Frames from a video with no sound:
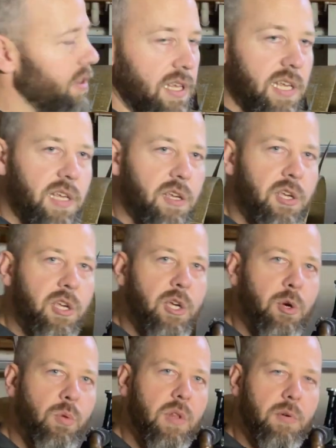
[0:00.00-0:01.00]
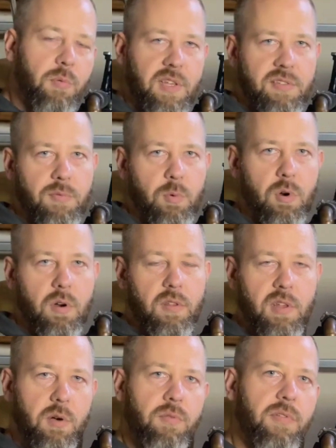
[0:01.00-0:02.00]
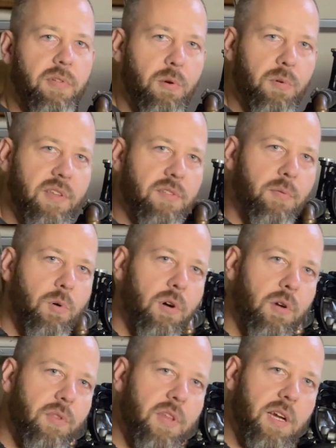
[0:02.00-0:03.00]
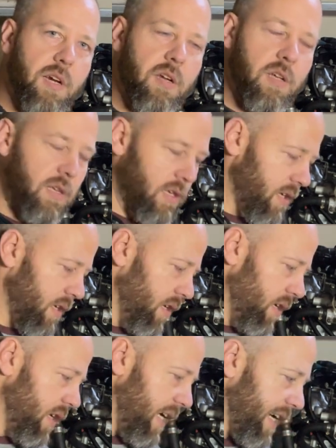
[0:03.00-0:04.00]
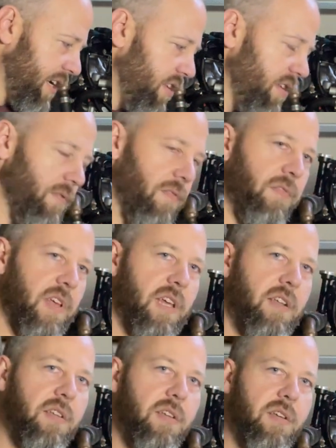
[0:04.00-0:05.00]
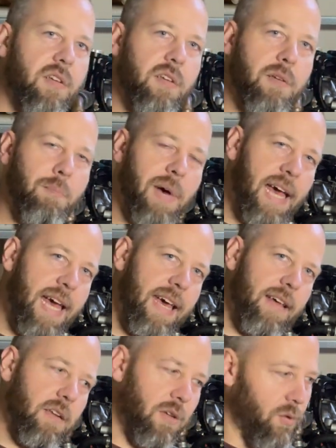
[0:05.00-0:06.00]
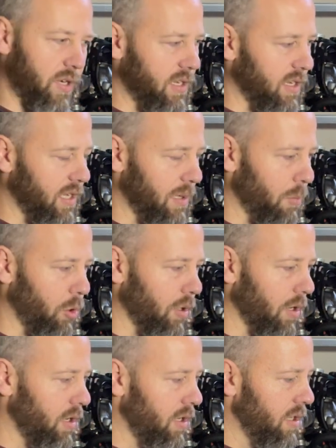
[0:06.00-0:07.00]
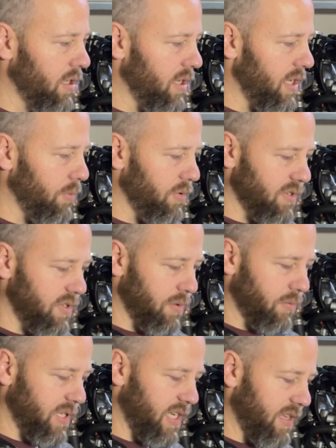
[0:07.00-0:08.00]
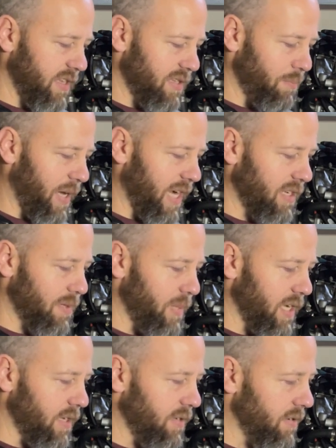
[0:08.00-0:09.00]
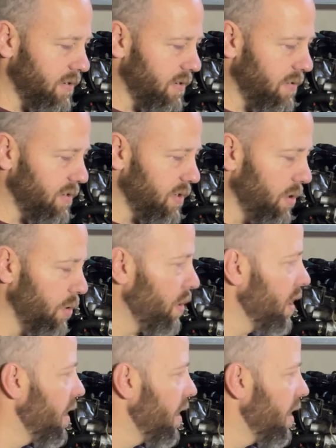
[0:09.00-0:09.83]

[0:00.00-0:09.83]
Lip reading: the coolant reservoir, the overflow reservoir on there, I couldn't fit my hat on it anymore. It was hitting this backspace. So